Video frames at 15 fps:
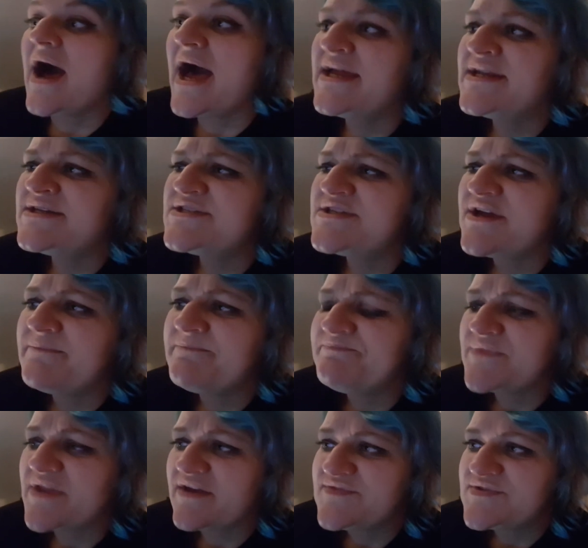And
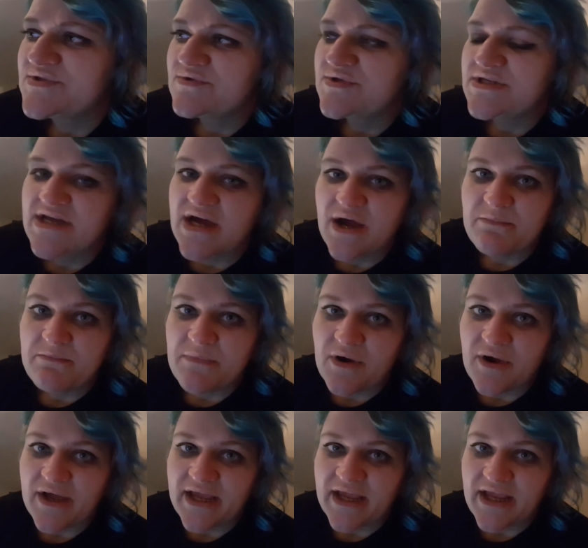I've sorted out
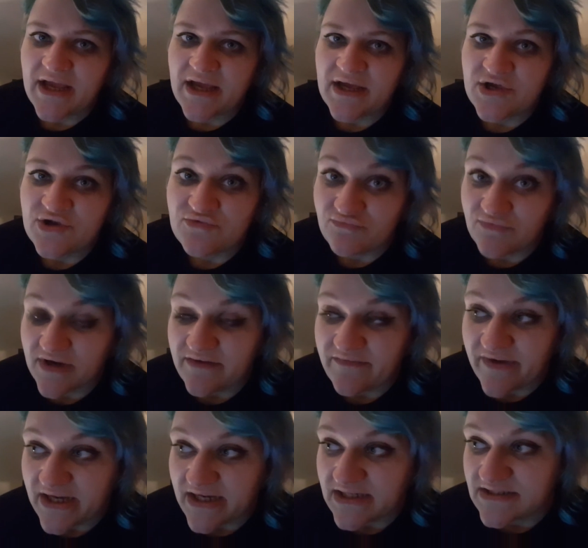my
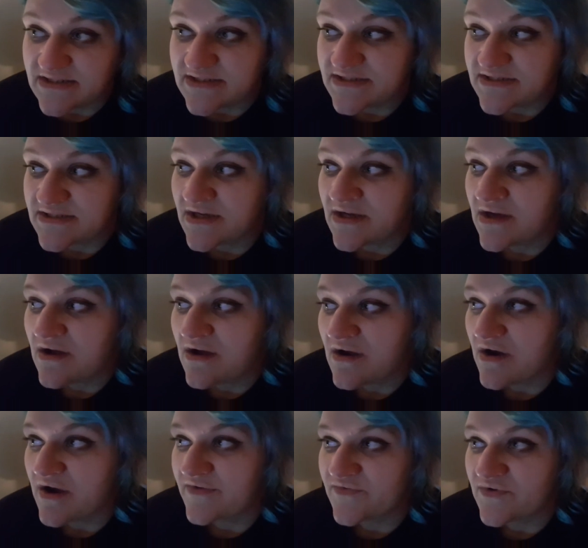rereads.
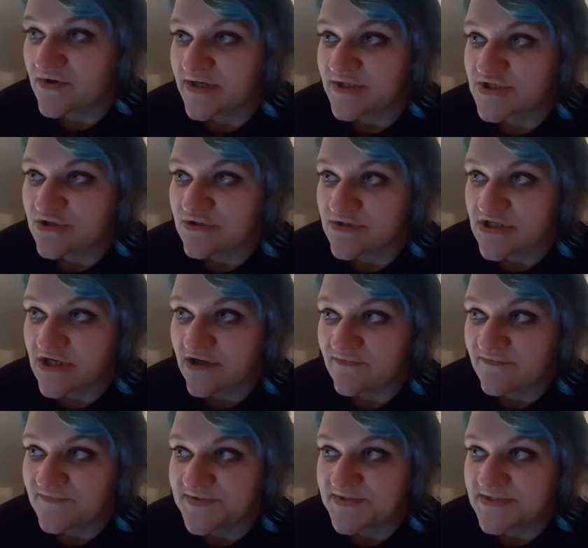I've got like two
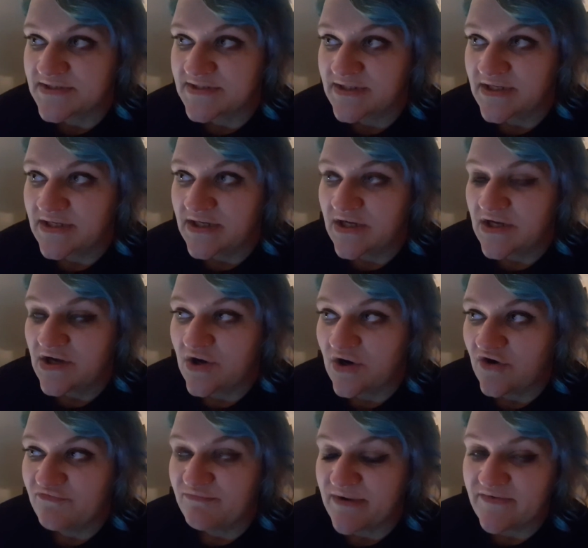shelves
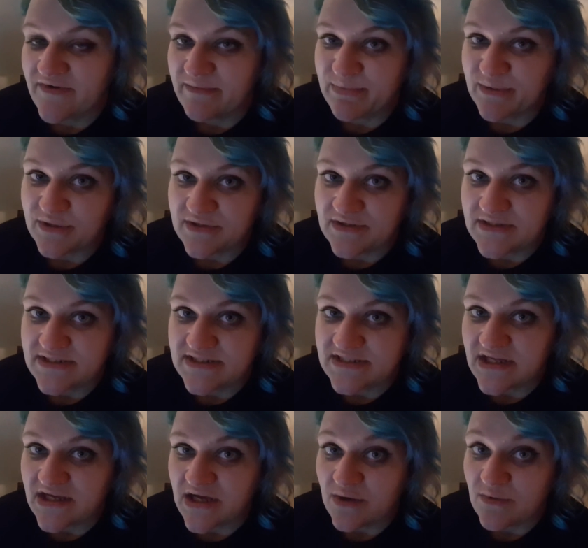of my red books
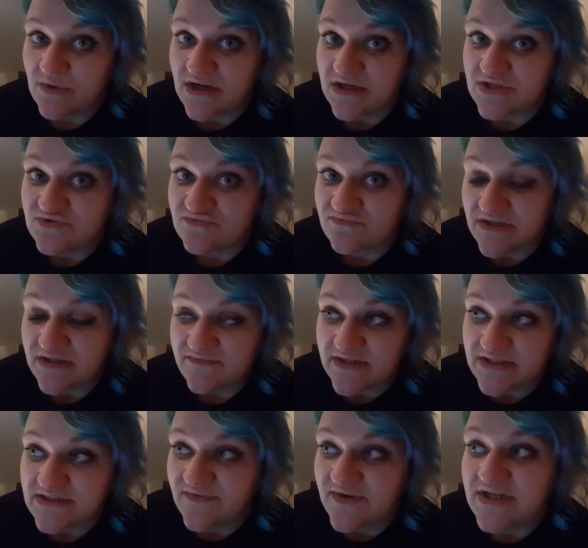that I would like to
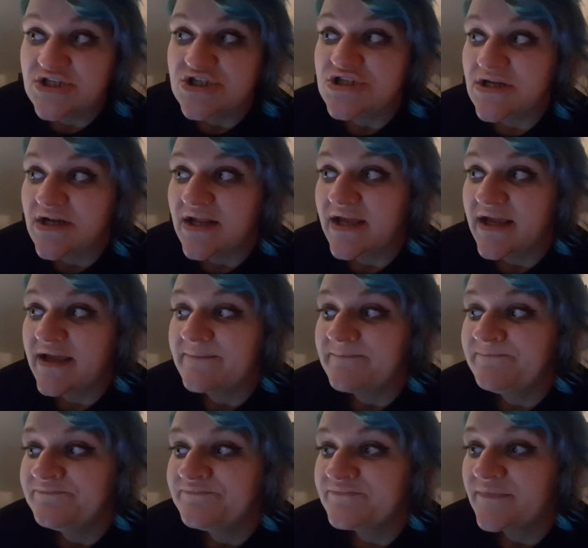reread eventually.
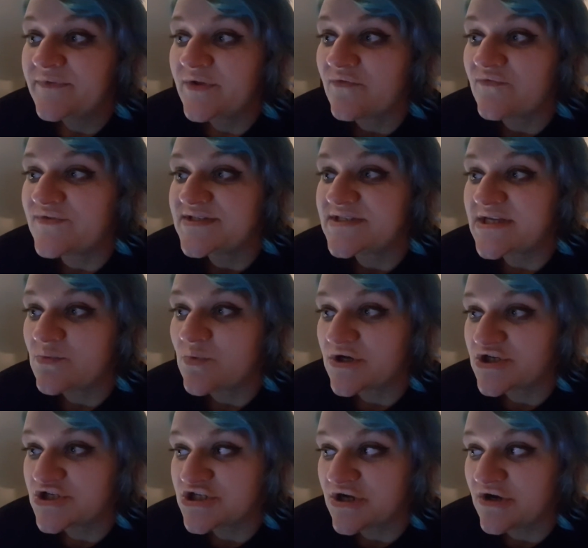Obviously,
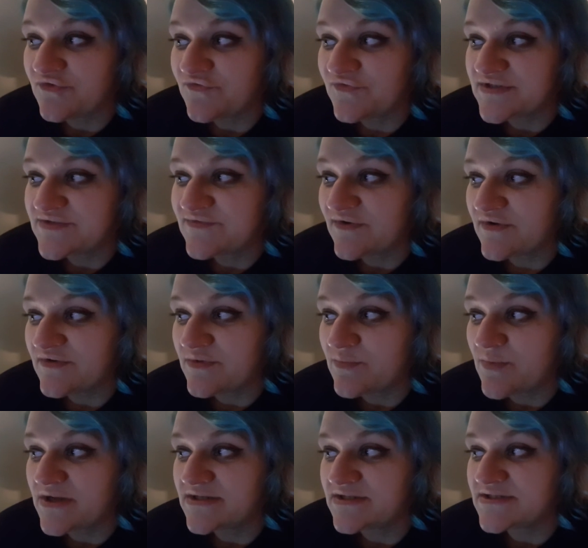one shelf is full of the
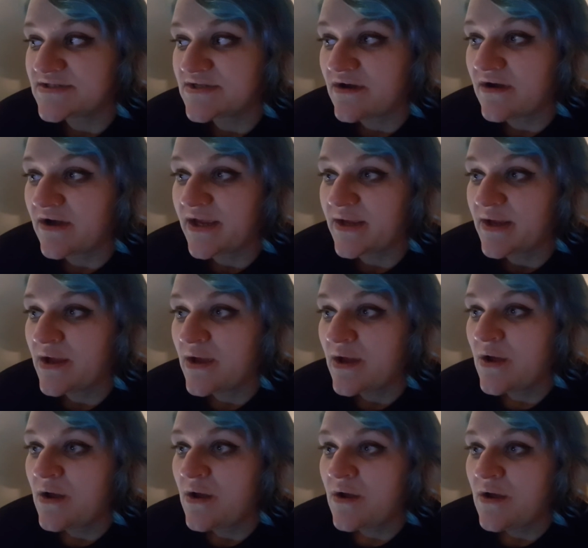ones that I
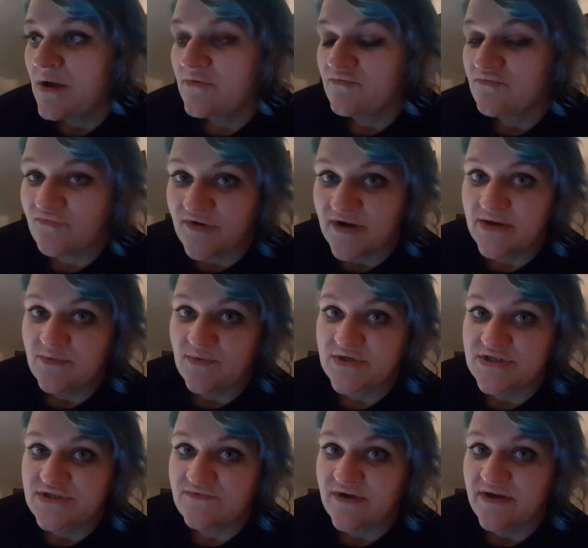really
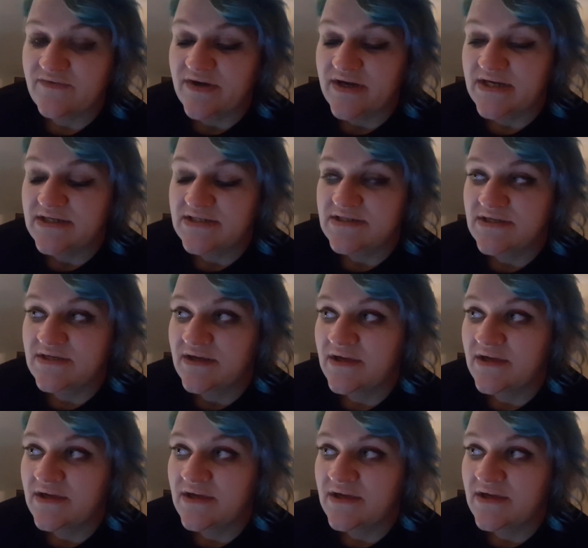want to reread,